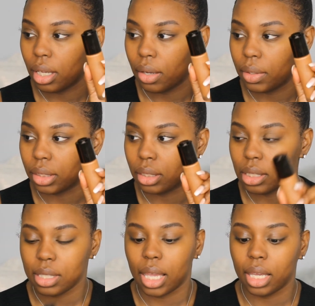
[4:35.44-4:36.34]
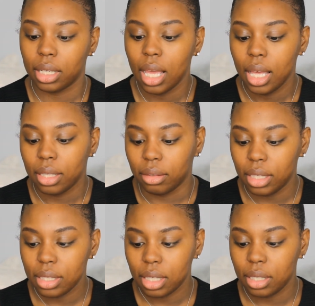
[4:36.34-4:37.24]
How it looks, and
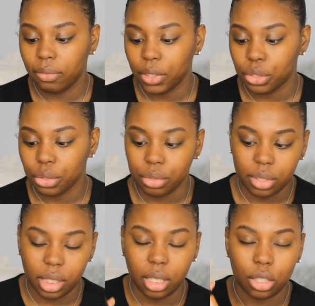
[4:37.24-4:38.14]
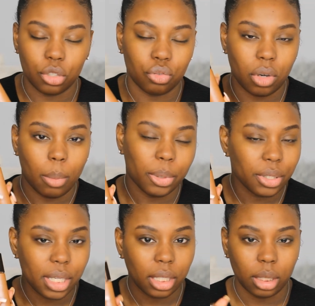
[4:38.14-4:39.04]
this, it features the
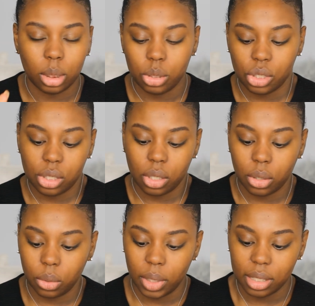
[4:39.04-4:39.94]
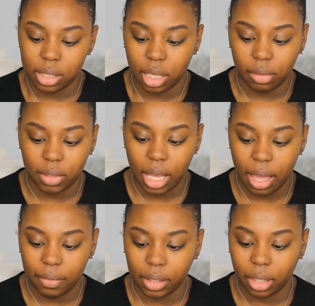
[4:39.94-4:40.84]
dropper technology, so instead of it
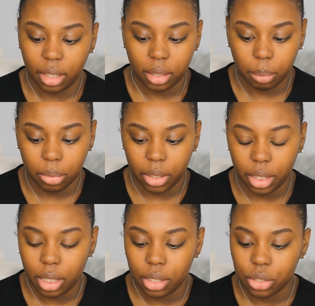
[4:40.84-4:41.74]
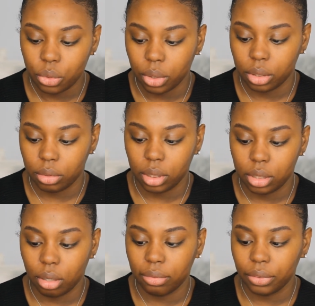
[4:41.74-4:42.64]
having like the brush or the
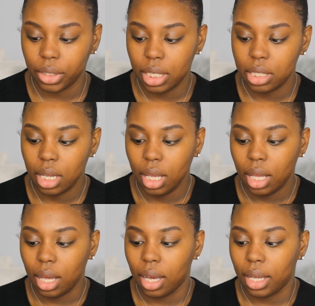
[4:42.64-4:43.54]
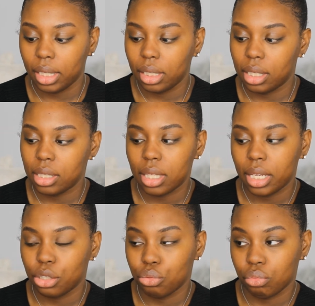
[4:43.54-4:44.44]
doe foot, it is
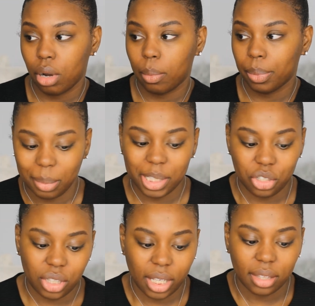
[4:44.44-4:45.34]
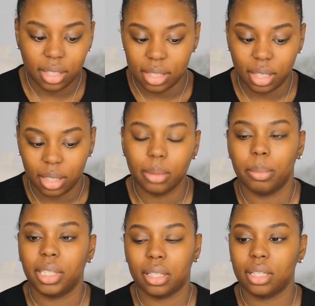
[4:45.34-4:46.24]
a dropper. I'm gonna shake this
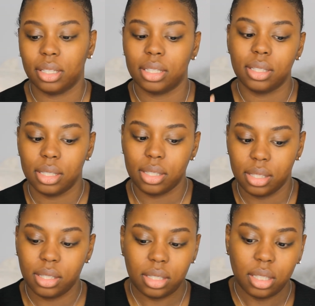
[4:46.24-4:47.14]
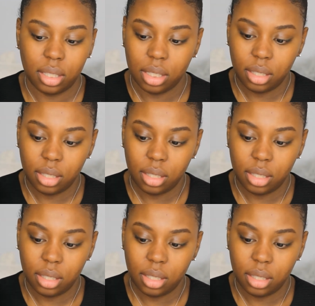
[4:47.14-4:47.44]
up because